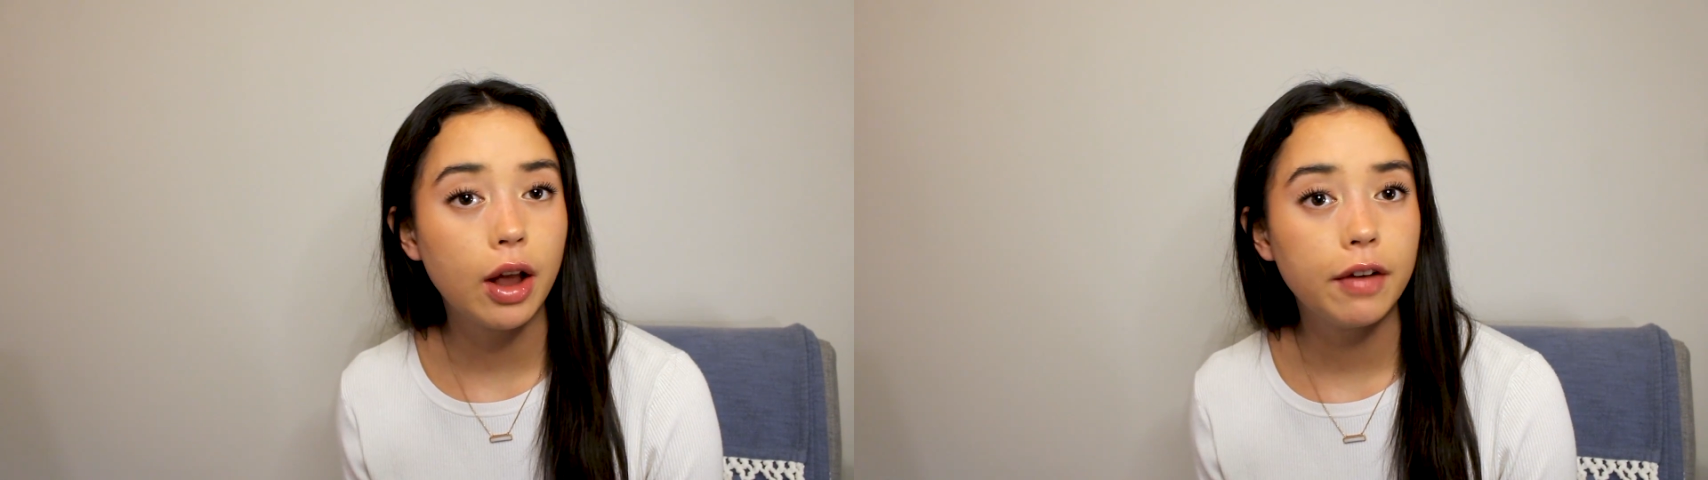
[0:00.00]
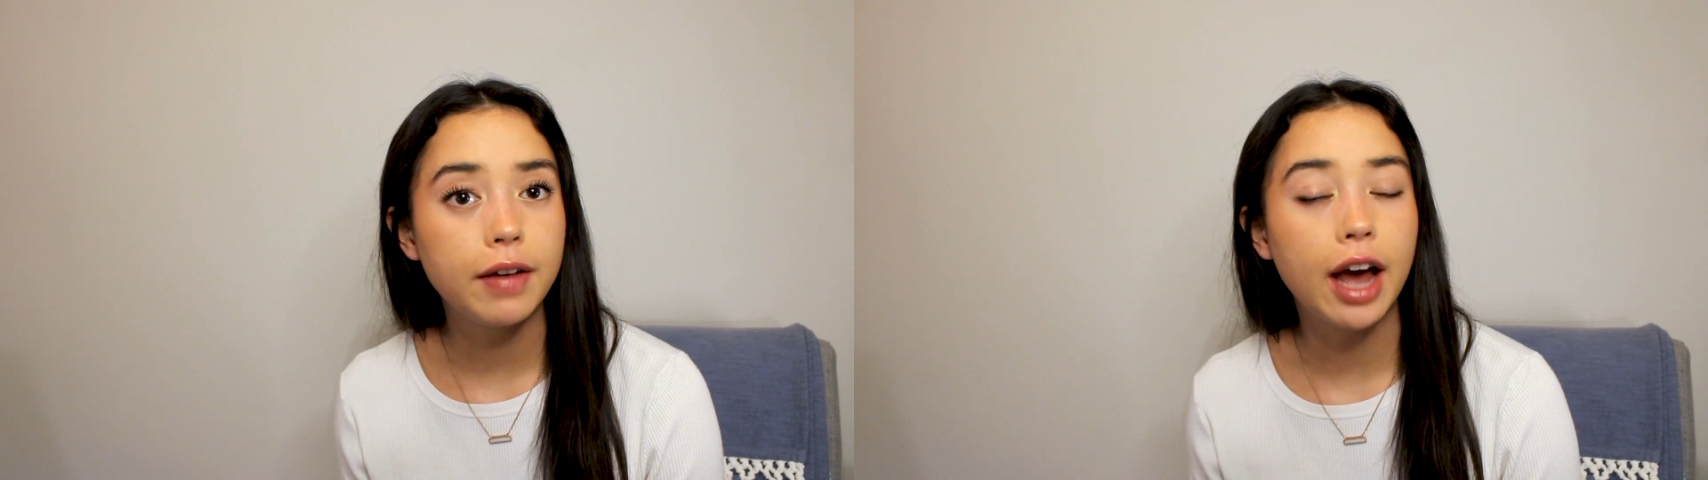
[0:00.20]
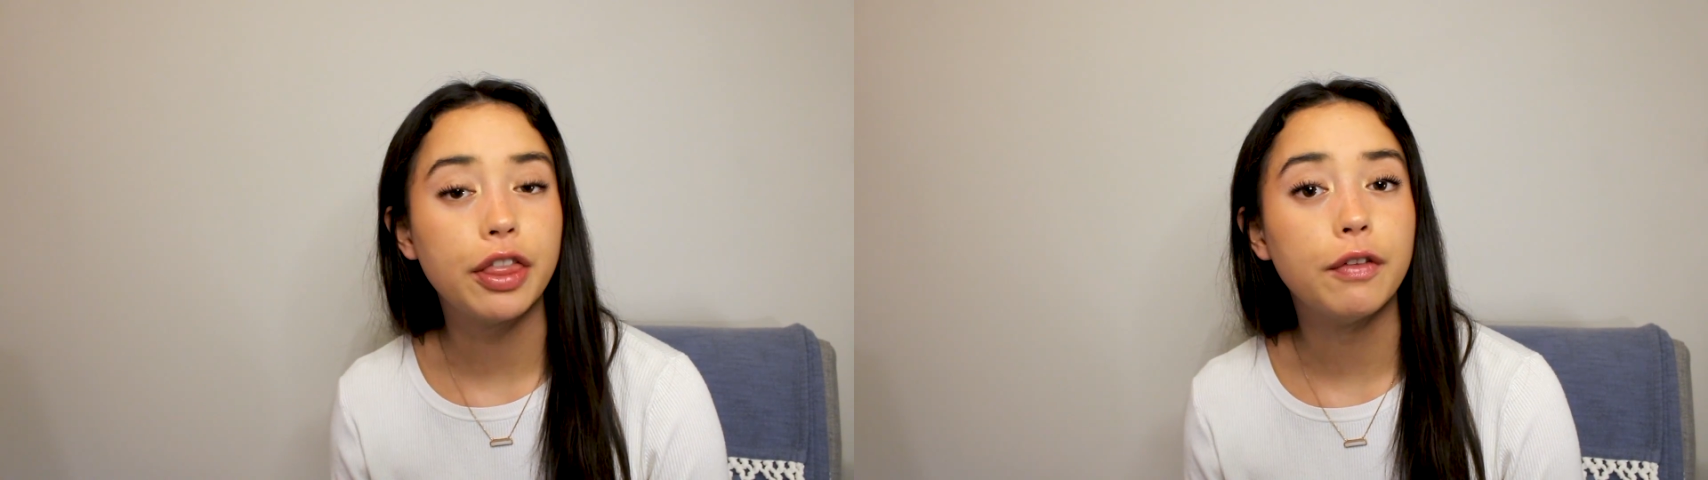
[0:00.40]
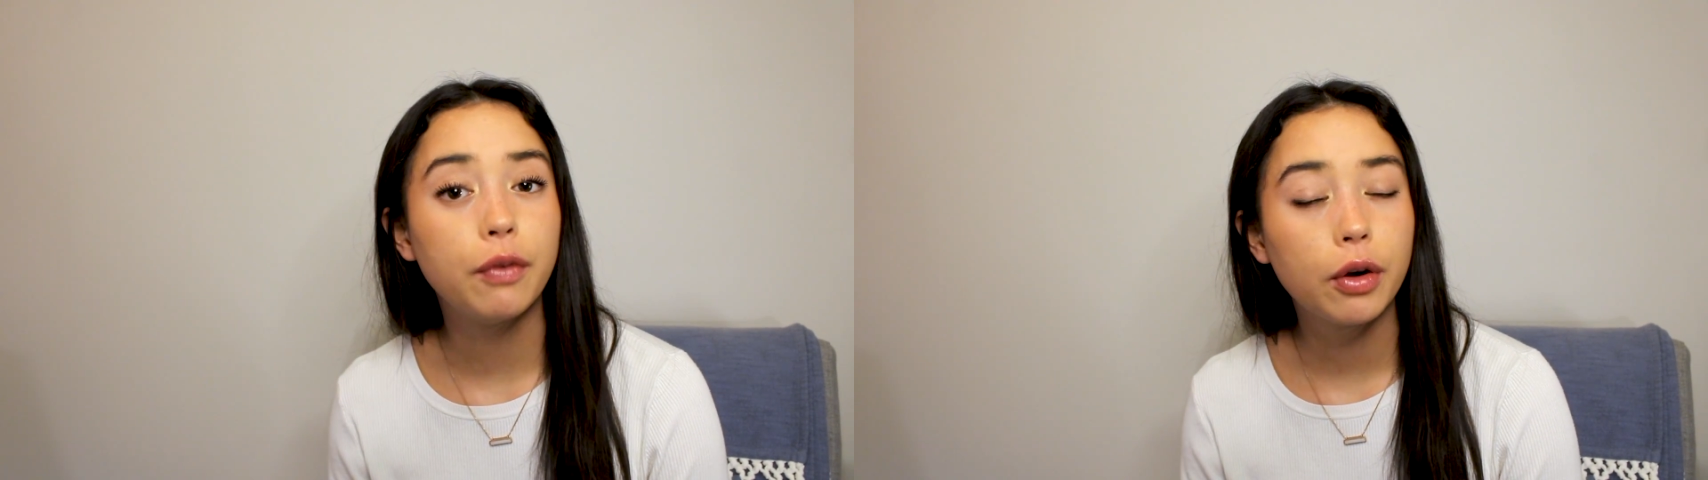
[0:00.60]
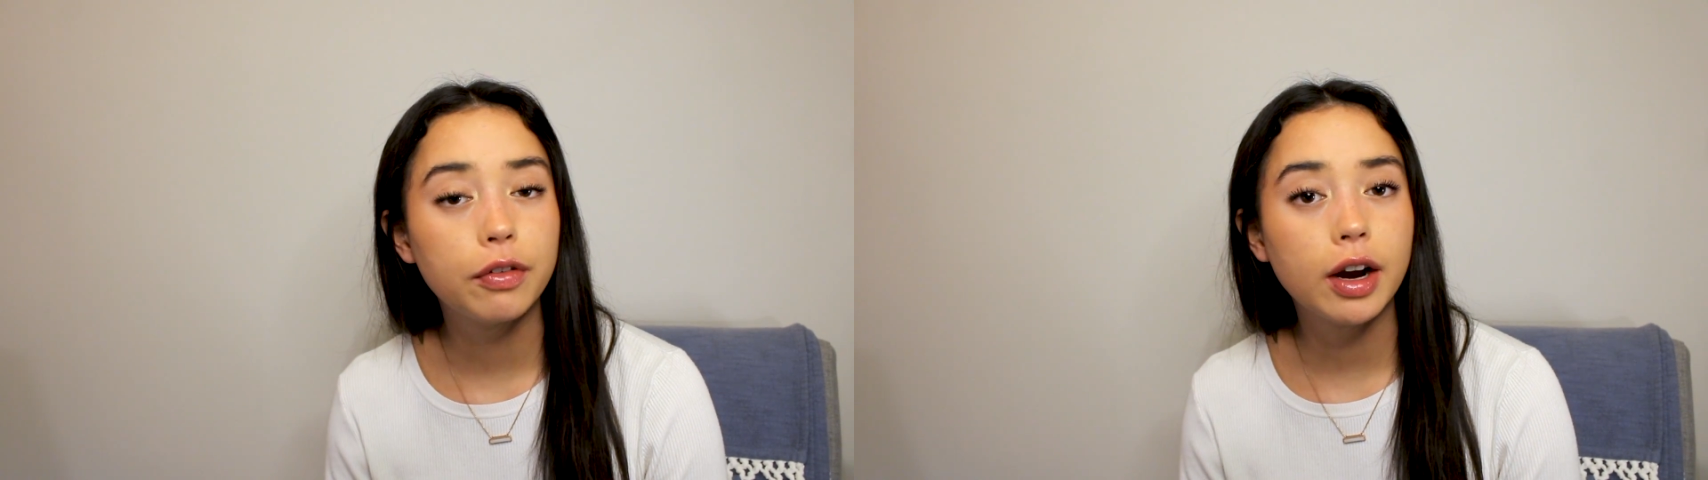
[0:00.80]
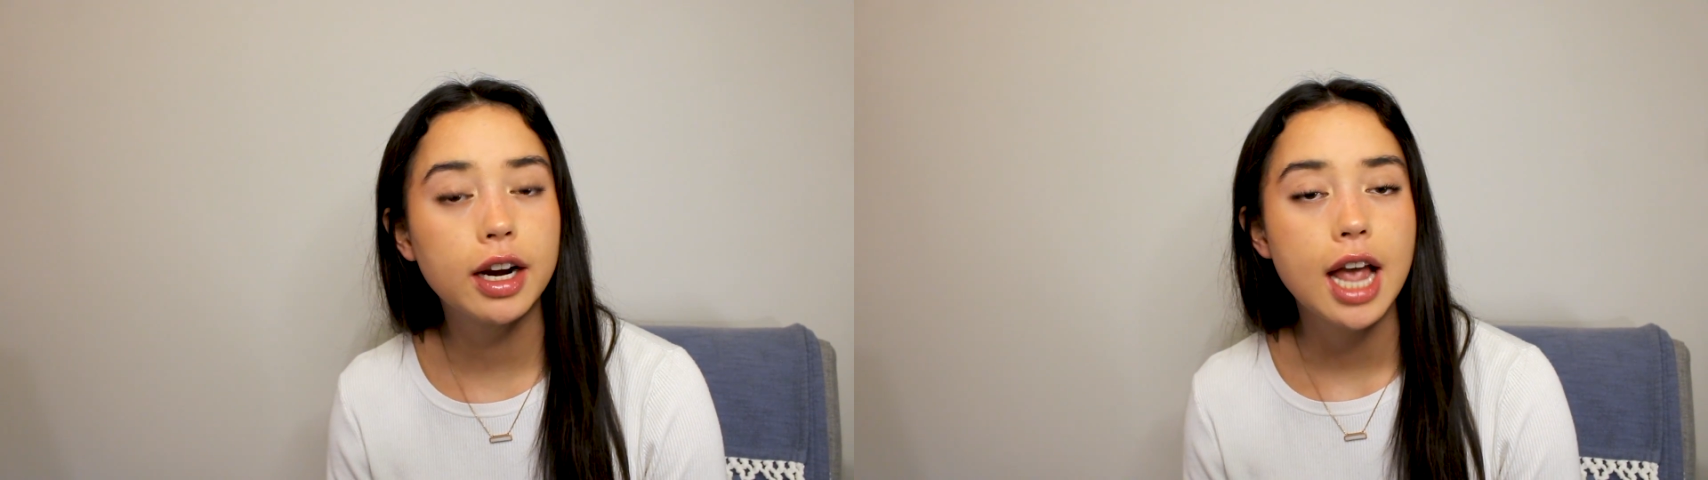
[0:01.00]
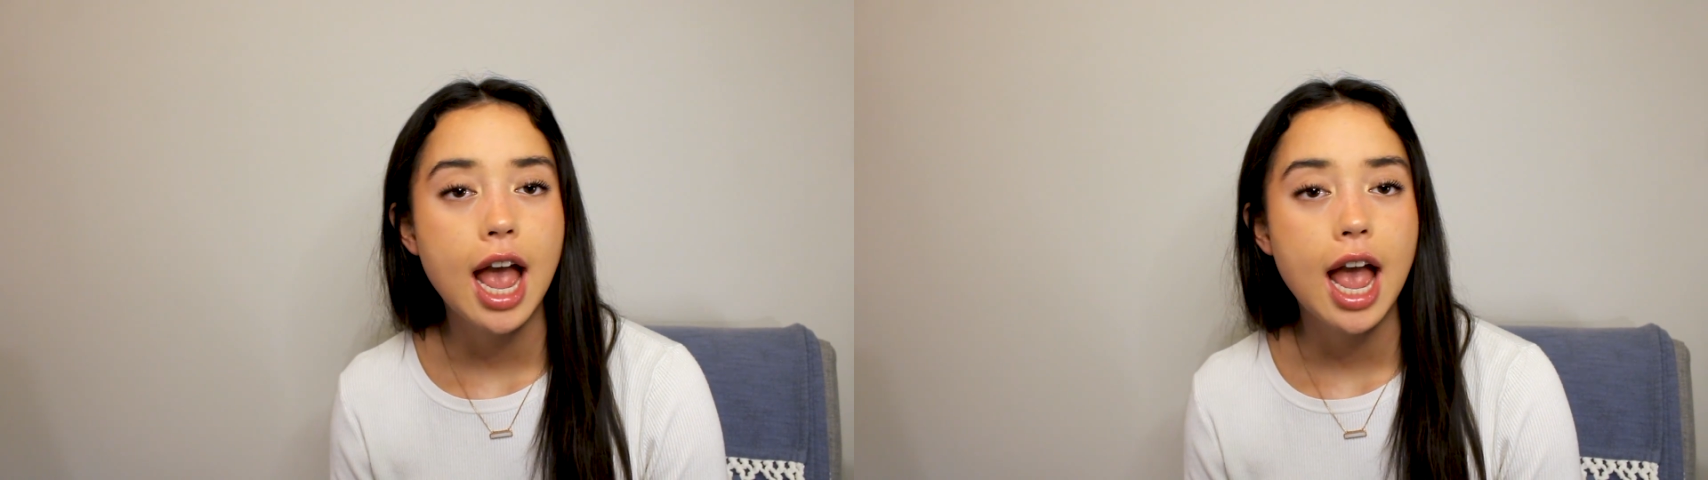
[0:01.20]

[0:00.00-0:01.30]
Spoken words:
of at the forefront,